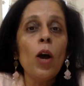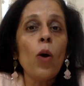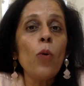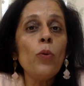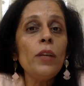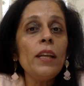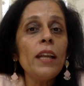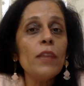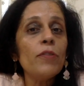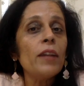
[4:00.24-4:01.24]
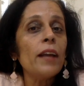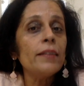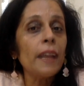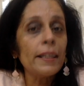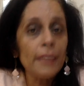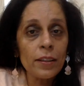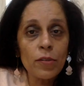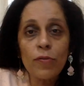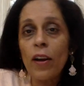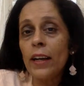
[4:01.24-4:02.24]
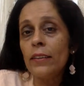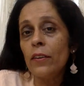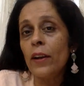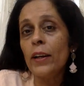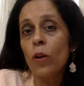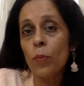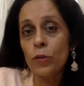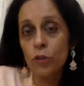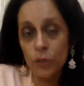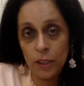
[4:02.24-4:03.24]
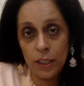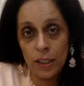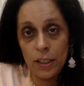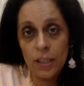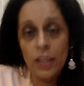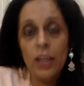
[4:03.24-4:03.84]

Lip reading: only if it has identified the right opportunities.